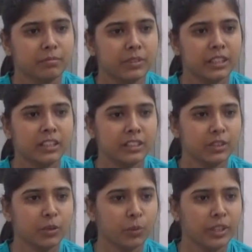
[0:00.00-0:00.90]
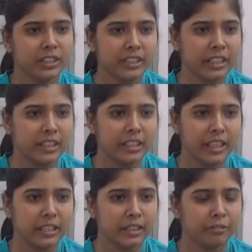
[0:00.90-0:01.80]
It doesn't grow in a single
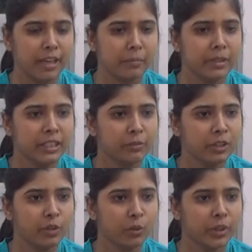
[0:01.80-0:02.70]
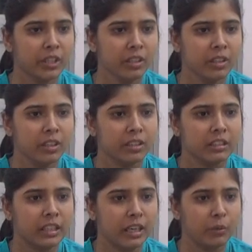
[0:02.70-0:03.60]
day. The family we grow in, the
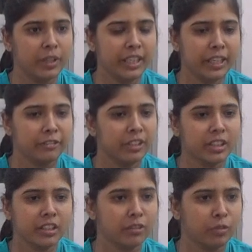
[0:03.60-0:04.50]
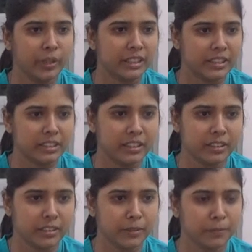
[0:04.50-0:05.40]
surrounding, everything influences it,
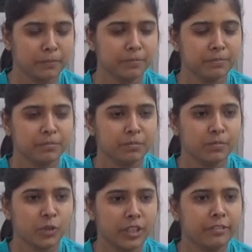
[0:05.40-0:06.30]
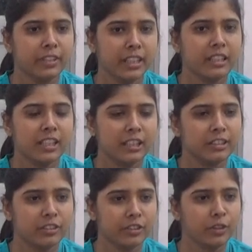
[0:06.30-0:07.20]
sir. So definitely
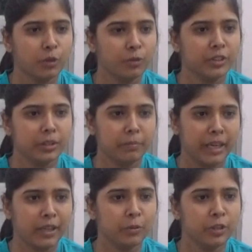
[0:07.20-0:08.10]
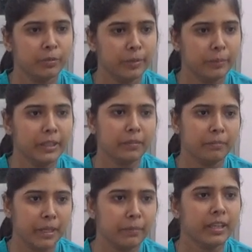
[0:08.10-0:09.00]
I'll go with a man who will be
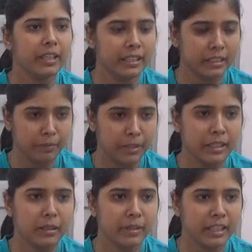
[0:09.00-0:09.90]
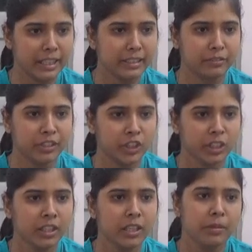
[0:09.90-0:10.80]
maybe a little bit less
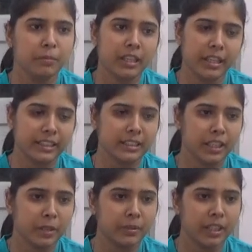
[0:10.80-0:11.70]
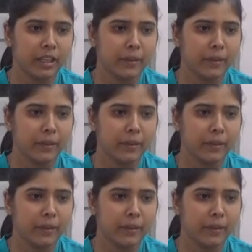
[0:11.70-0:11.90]
efficient but less corrupt.